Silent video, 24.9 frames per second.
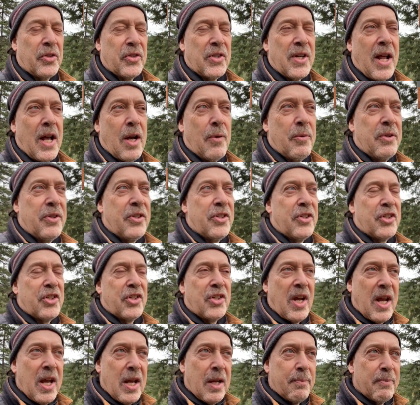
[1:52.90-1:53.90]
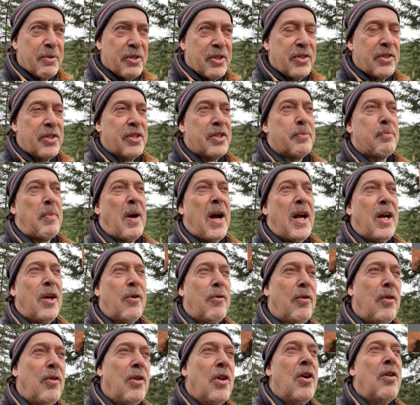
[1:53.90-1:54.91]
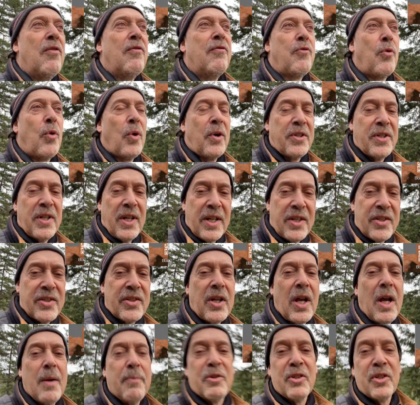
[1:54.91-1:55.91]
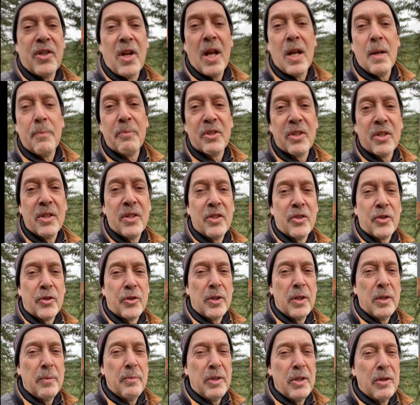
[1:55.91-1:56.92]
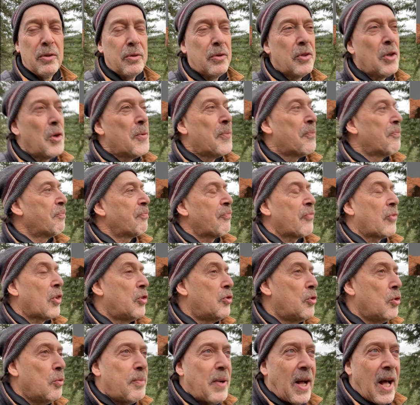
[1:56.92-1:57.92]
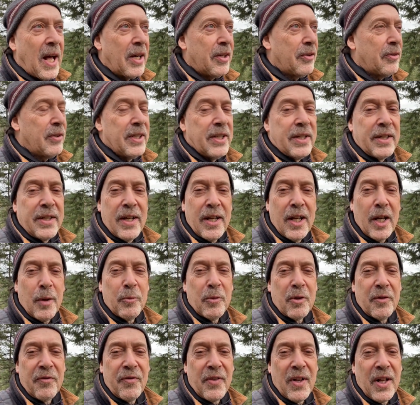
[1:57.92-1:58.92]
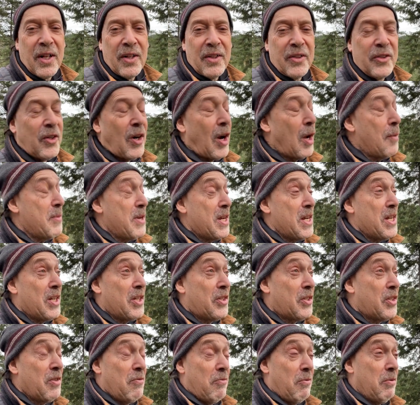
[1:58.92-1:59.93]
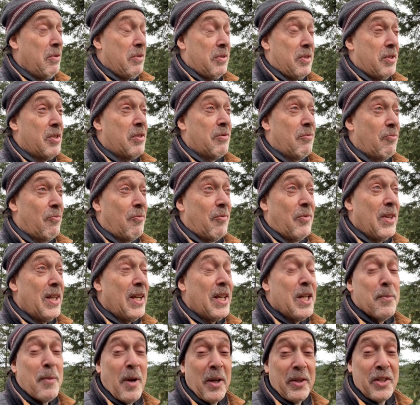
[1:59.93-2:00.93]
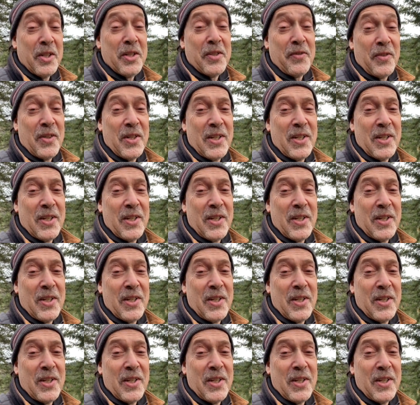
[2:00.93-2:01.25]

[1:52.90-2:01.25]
and how would the shapes, the spiral vortex type shapes, contribute to battery and camera failure? I mean, it was thinking about this for